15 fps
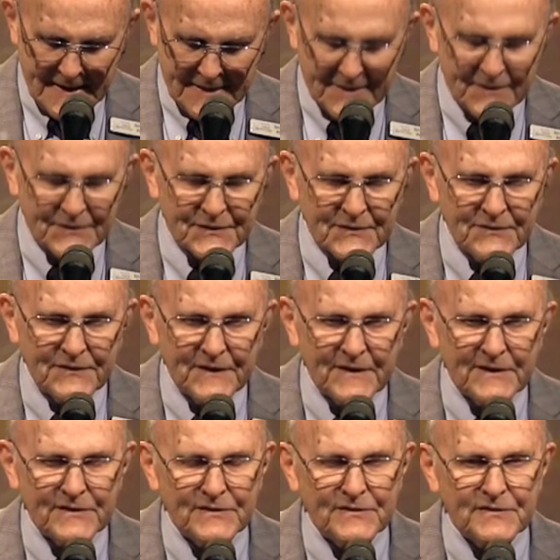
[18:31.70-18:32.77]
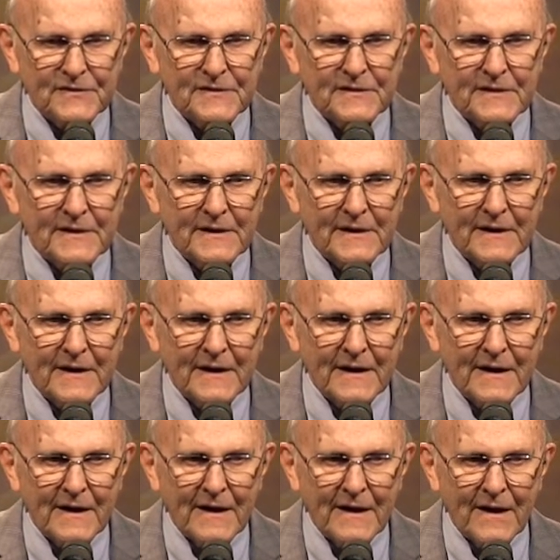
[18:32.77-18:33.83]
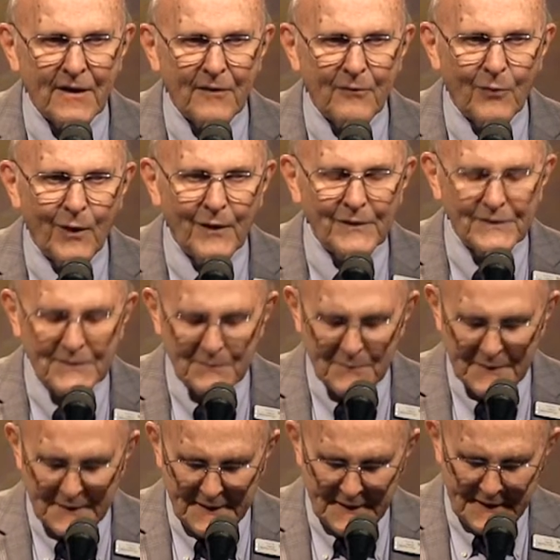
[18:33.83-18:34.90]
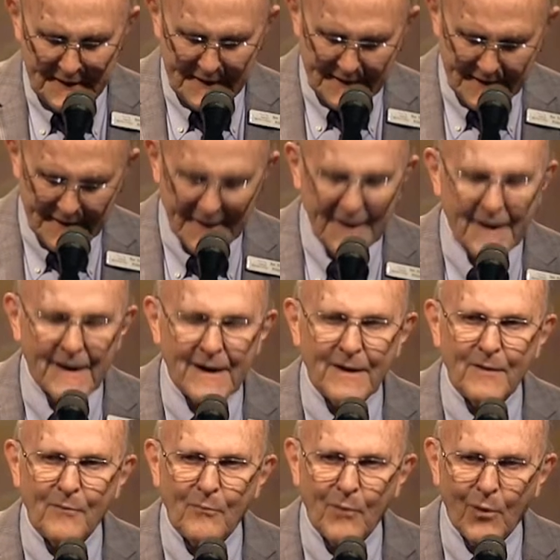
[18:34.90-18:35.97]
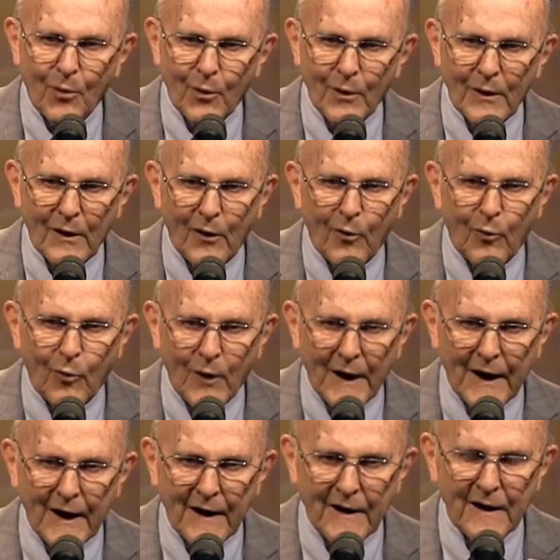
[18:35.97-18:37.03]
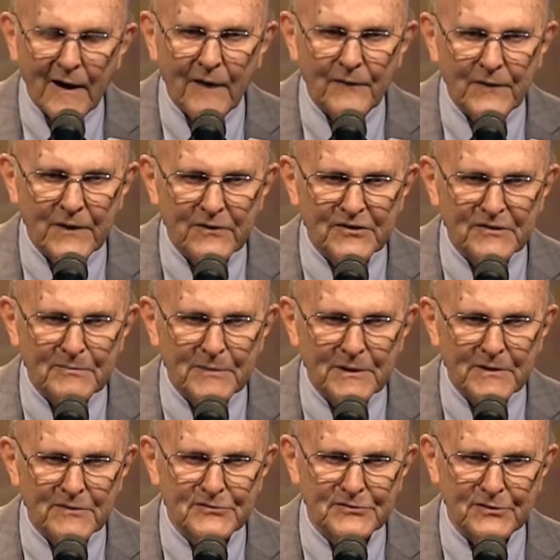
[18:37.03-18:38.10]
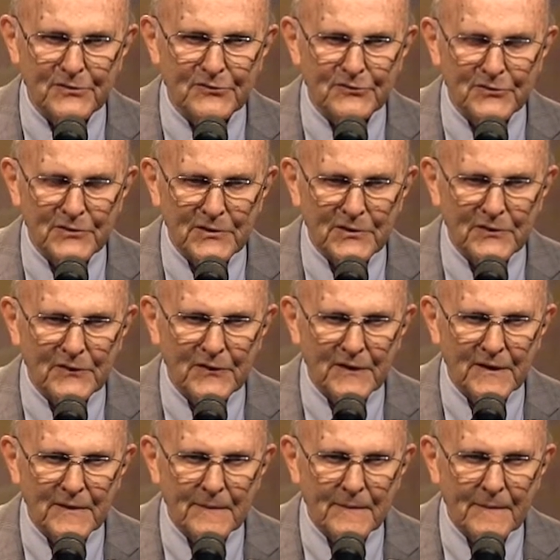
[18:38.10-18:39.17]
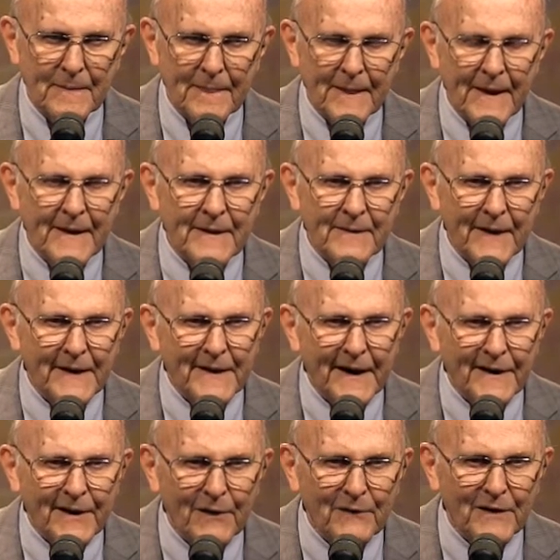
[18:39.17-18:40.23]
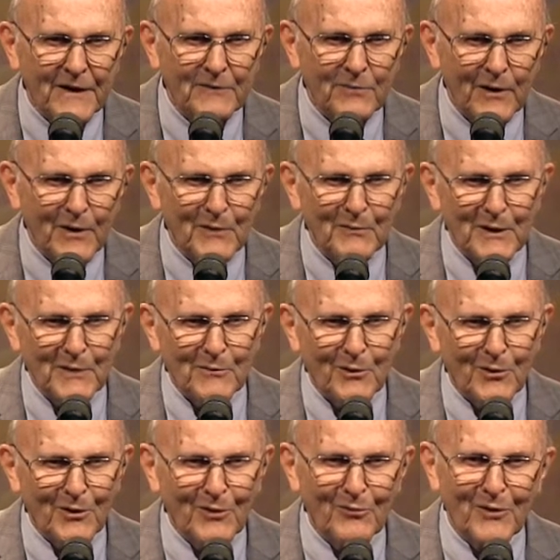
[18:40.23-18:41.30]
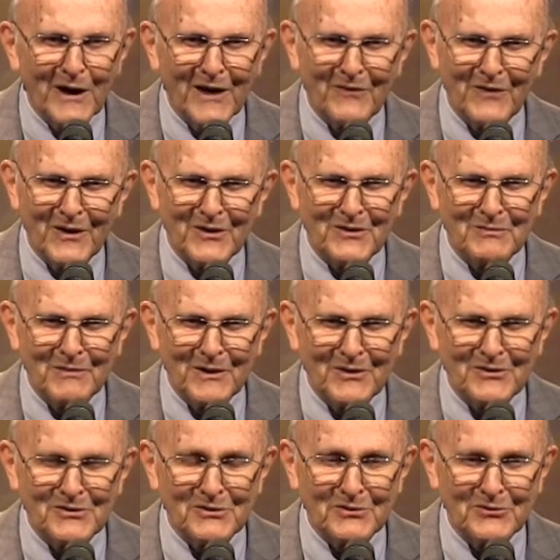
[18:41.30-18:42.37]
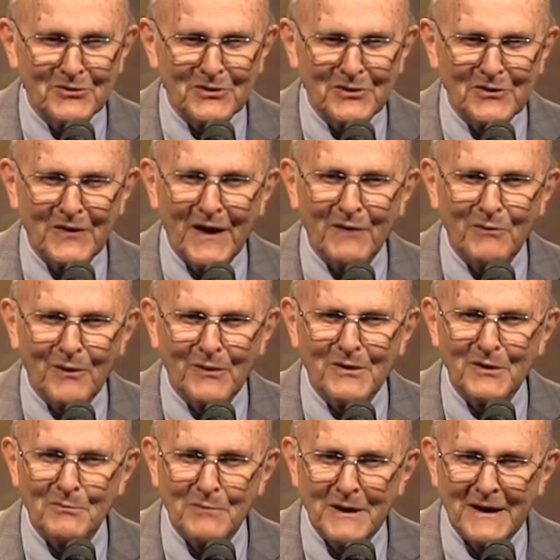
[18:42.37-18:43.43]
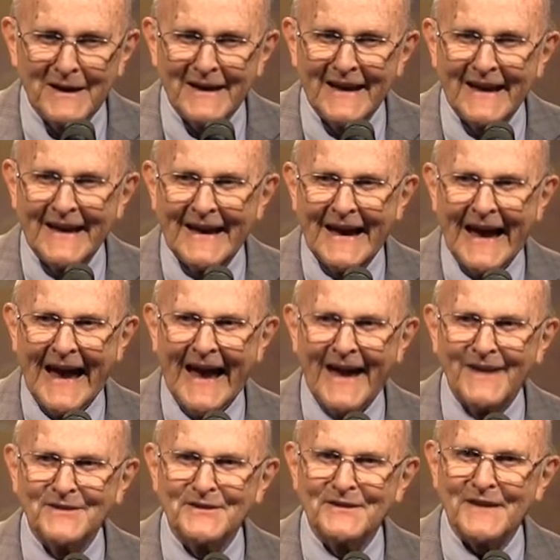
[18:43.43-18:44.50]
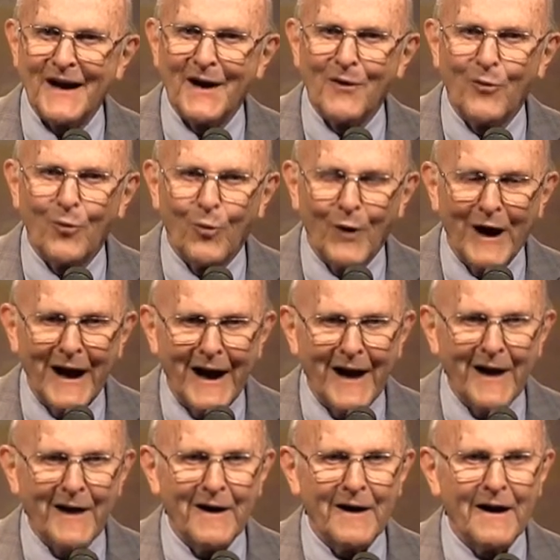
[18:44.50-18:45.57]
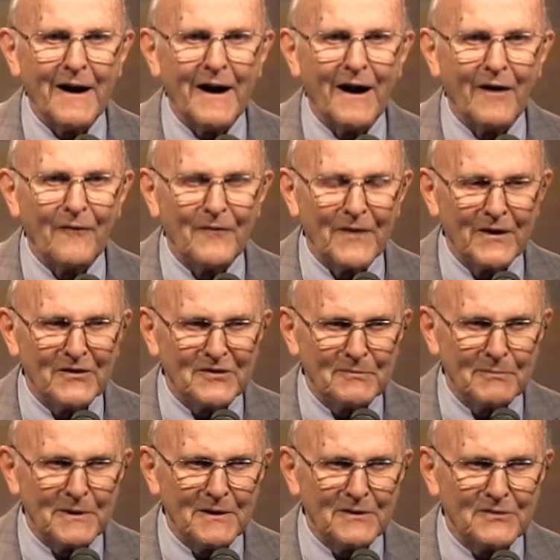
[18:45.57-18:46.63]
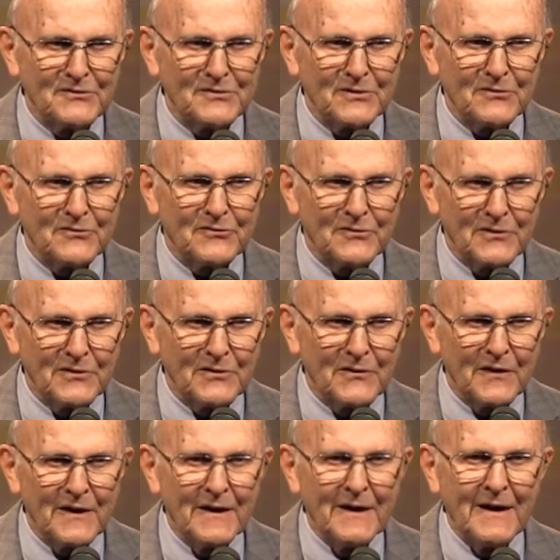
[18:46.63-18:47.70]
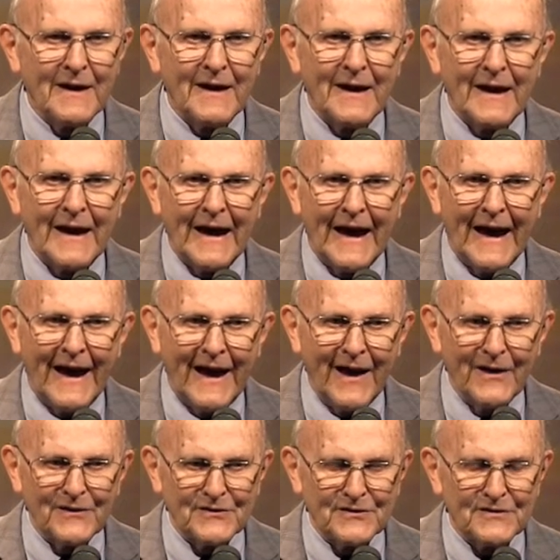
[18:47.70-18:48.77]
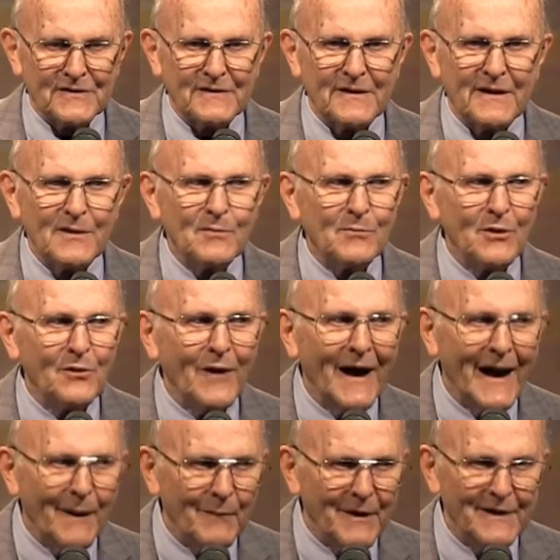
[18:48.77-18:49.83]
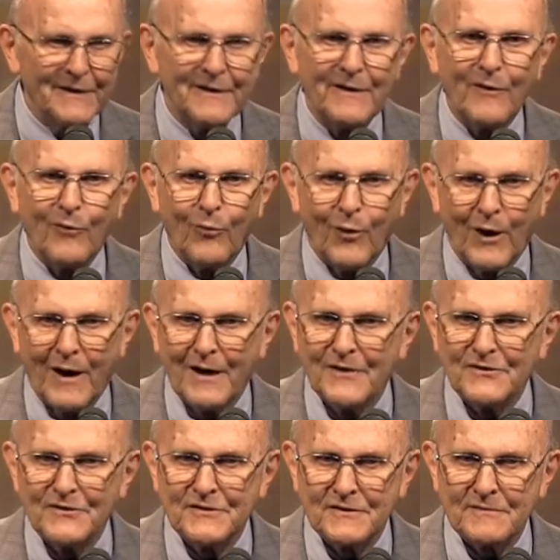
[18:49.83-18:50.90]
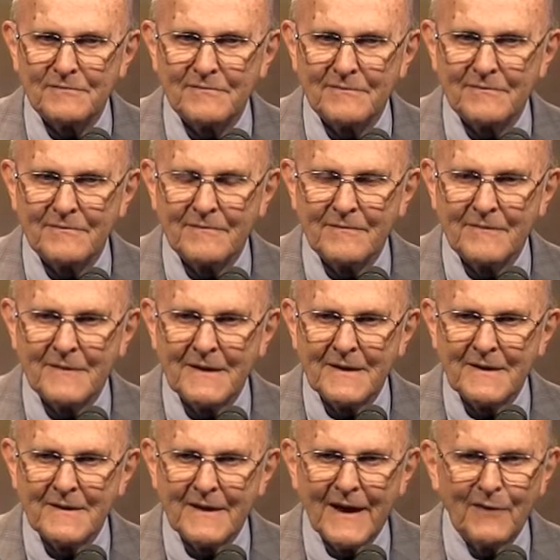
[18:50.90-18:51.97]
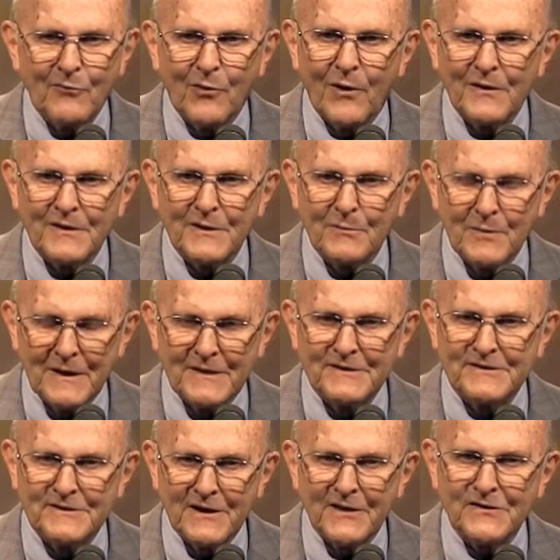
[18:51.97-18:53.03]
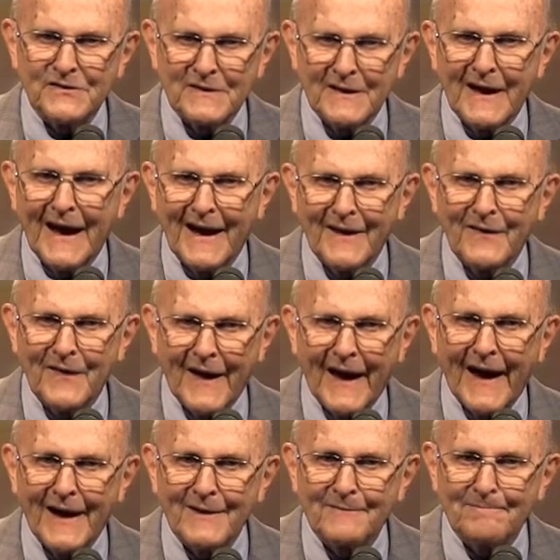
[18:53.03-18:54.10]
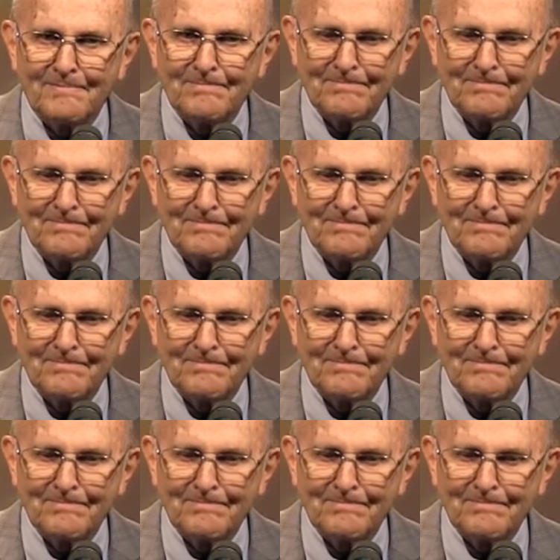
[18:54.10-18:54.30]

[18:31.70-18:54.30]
The Sufis want to be more aware of their spiritual truth. They not only want to be more aware of their spiritual truth, they want to be as aware of their spiritual truth as Muhammad was. They want to be just like that.